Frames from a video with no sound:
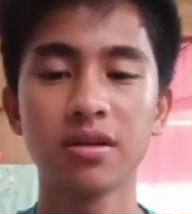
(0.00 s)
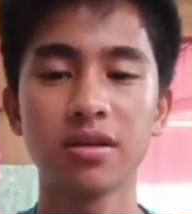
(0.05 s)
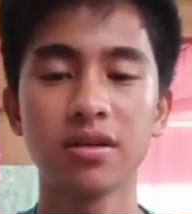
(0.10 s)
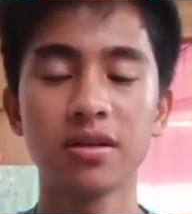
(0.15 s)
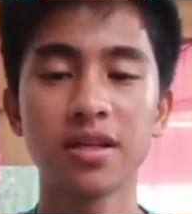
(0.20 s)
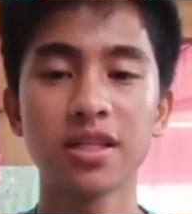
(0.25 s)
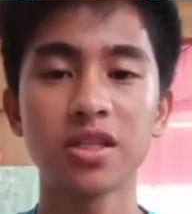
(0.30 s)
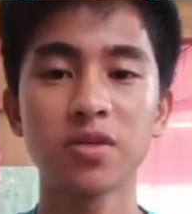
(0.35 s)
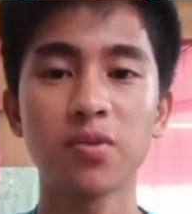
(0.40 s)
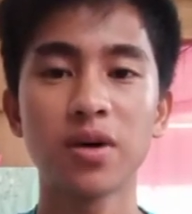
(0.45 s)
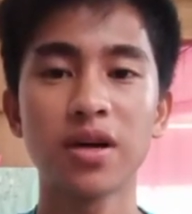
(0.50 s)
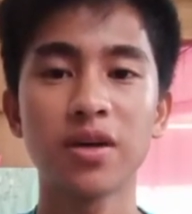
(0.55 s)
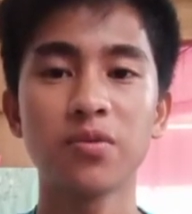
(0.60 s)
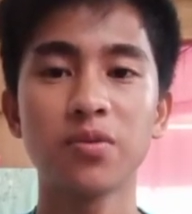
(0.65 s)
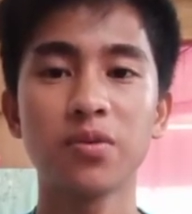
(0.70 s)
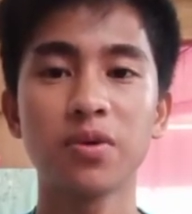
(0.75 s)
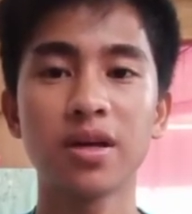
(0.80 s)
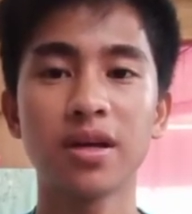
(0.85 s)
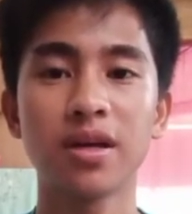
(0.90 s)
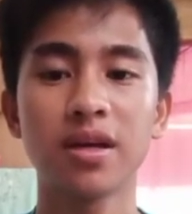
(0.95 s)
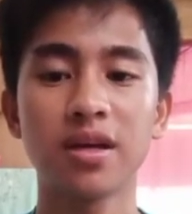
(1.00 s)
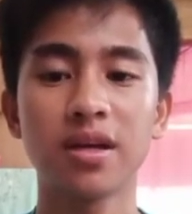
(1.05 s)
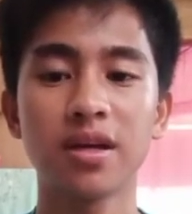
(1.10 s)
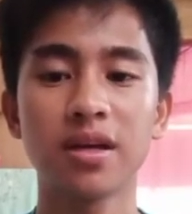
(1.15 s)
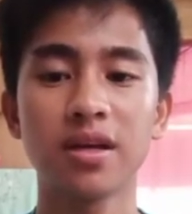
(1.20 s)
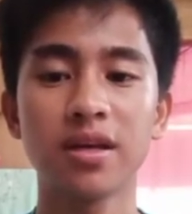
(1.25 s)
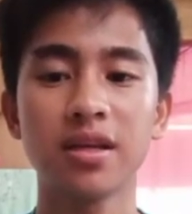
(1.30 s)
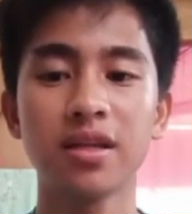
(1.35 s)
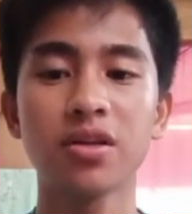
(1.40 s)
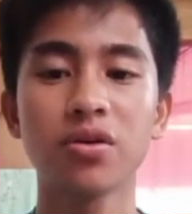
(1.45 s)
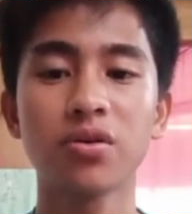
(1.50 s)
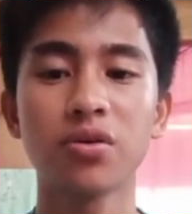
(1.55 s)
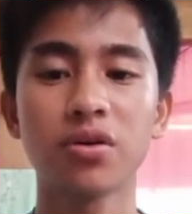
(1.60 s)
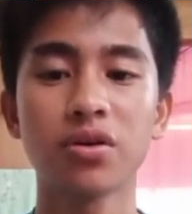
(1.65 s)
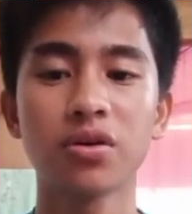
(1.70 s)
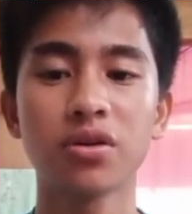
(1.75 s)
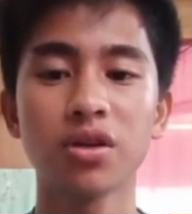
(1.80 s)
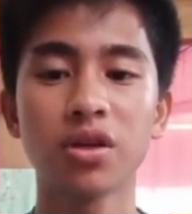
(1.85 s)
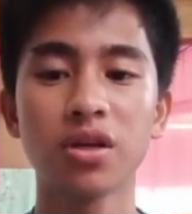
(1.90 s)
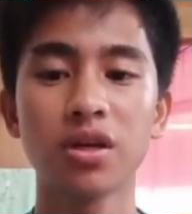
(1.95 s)
That's why in
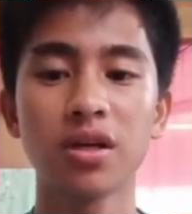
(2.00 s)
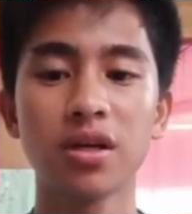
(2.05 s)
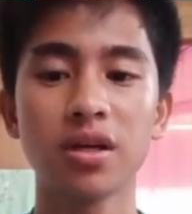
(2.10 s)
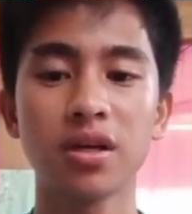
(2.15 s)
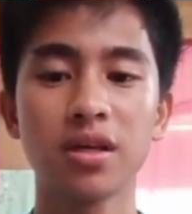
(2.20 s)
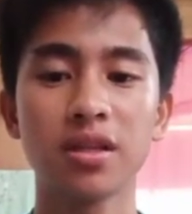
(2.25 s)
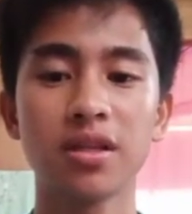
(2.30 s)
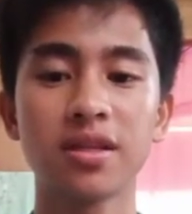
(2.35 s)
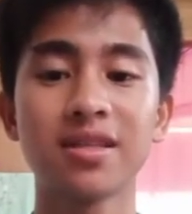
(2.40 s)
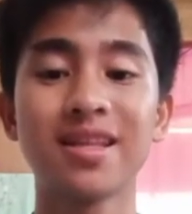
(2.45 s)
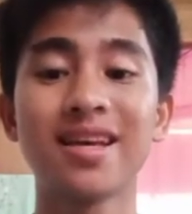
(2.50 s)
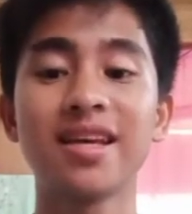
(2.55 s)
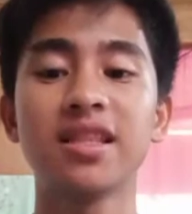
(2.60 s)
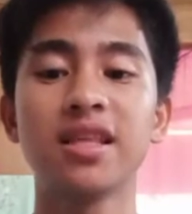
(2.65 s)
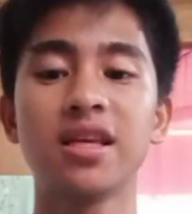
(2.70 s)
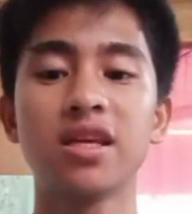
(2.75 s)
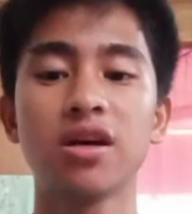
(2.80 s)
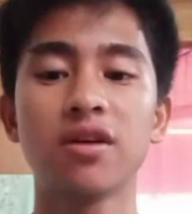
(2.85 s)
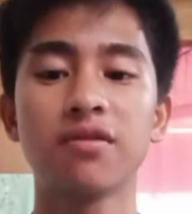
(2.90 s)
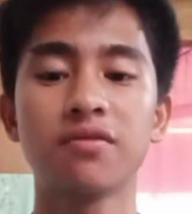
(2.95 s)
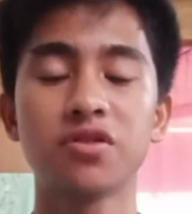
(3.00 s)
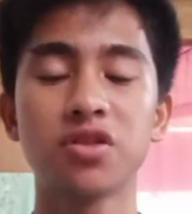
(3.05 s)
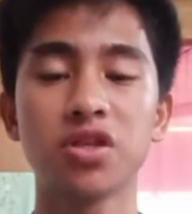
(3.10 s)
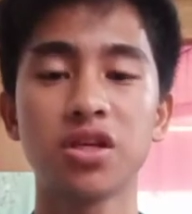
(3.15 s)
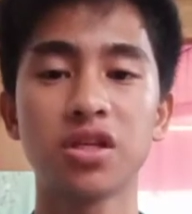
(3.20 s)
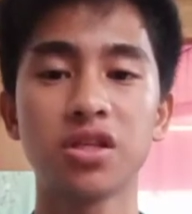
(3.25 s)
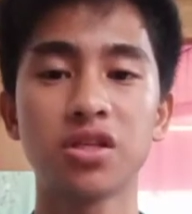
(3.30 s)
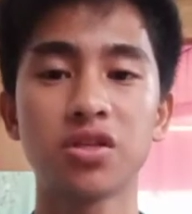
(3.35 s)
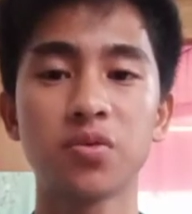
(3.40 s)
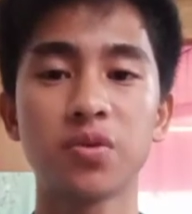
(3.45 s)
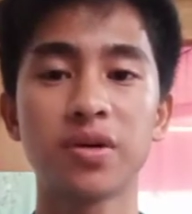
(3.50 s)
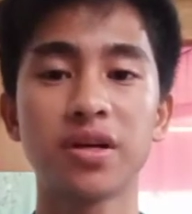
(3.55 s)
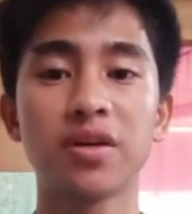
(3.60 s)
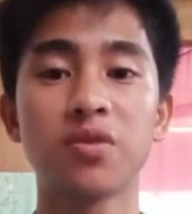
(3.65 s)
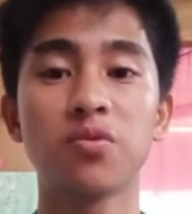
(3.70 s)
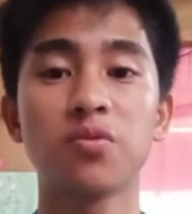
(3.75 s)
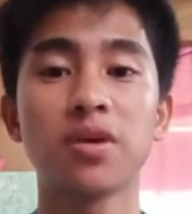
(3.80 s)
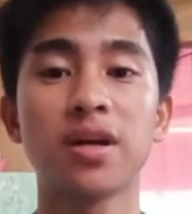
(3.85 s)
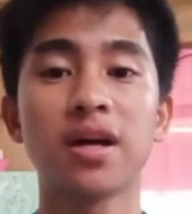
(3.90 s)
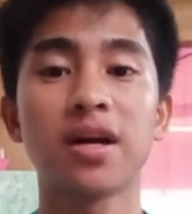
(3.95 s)
growth, it is the idea of change
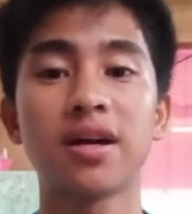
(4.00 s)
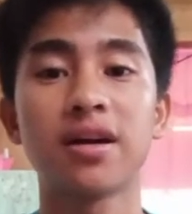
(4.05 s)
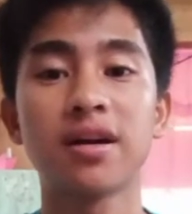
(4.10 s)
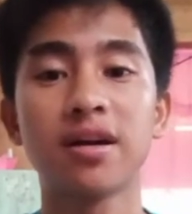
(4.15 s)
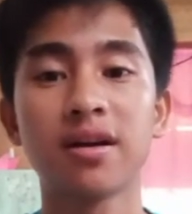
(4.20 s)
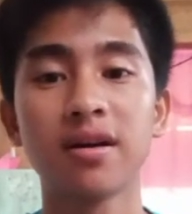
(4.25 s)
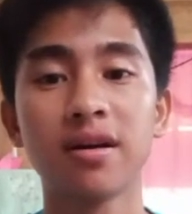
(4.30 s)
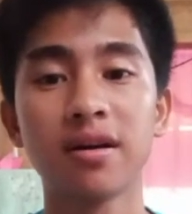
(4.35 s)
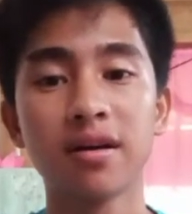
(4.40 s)
wherein we are